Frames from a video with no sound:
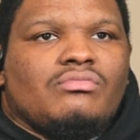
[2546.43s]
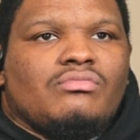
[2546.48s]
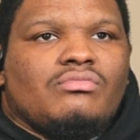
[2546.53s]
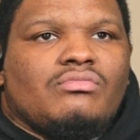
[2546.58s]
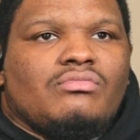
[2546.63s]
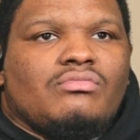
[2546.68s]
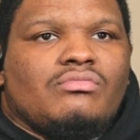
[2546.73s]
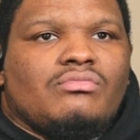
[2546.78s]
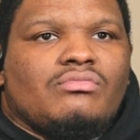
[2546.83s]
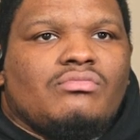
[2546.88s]

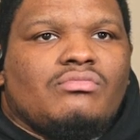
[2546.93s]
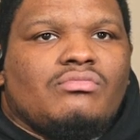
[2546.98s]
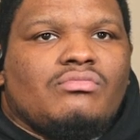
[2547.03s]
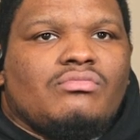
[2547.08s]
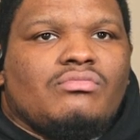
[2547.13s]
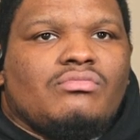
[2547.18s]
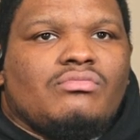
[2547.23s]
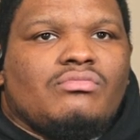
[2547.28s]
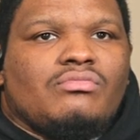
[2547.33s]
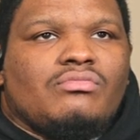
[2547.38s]

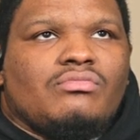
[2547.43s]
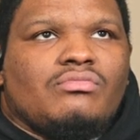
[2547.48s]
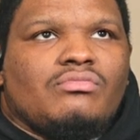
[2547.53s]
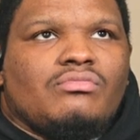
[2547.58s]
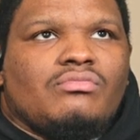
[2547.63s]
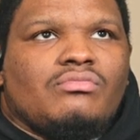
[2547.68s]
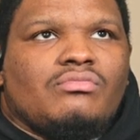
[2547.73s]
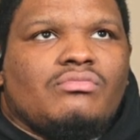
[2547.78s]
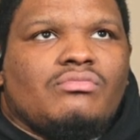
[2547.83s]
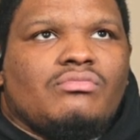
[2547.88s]

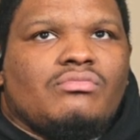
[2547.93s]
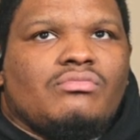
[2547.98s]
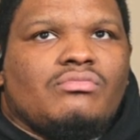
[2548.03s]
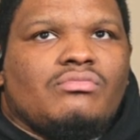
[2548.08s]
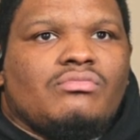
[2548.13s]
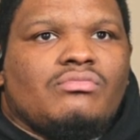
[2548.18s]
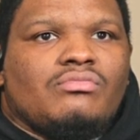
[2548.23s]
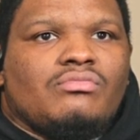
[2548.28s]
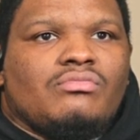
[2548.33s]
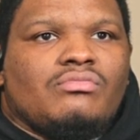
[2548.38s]

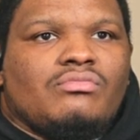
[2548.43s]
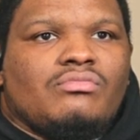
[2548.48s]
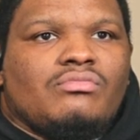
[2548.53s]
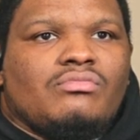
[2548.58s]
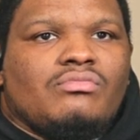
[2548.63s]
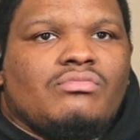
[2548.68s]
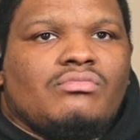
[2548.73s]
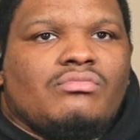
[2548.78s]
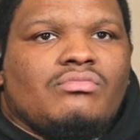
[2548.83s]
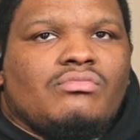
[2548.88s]

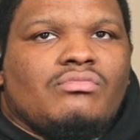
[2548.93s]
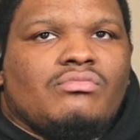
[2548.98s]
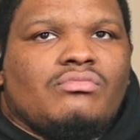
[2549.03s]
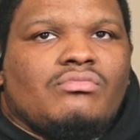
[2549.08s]
(silent)